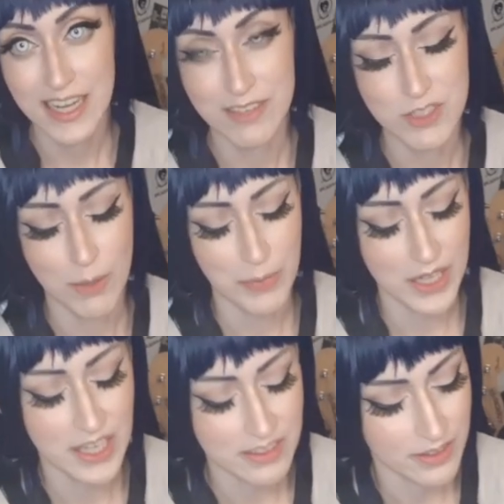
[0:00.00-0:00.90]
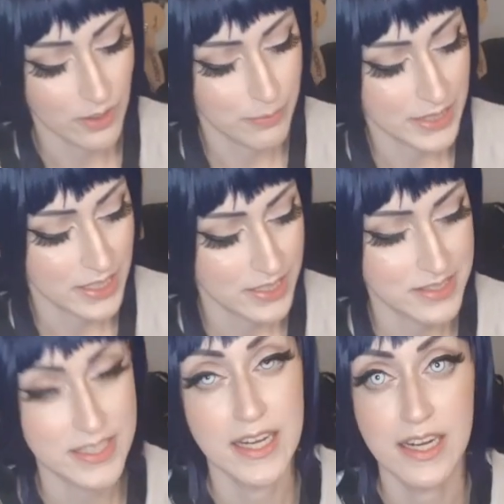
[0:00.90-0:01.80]
have jumped the gun a little bit in
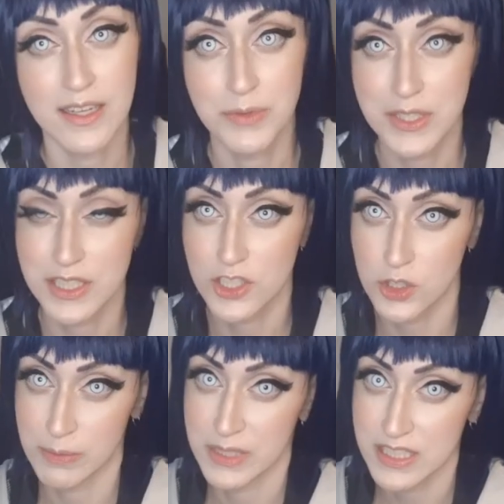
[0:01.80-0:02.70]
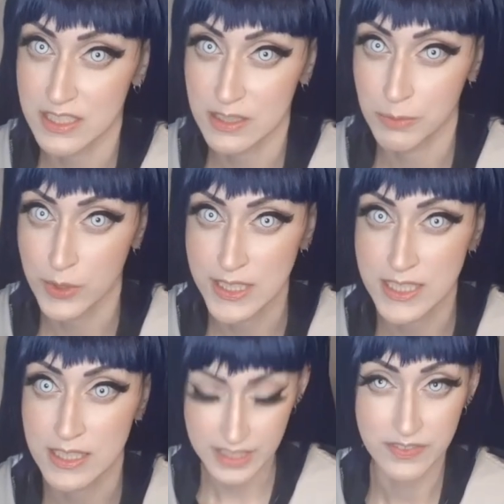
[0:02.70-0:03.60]
saying I was extremely
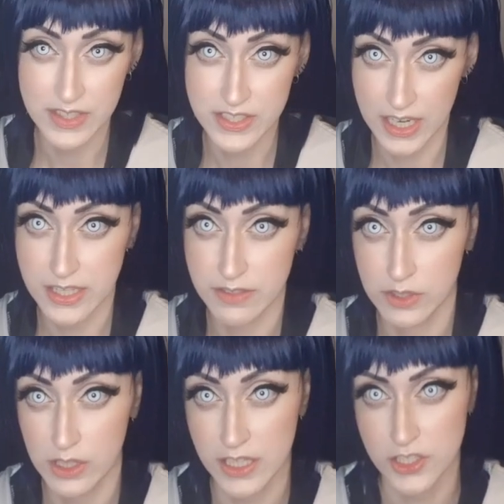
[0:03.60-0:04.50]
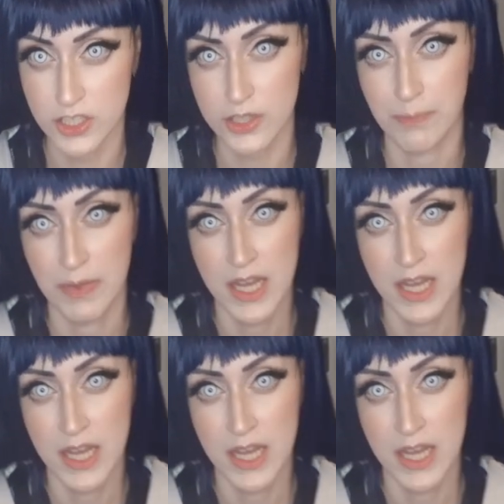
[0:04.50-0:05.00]
disappointed in the size of the costume.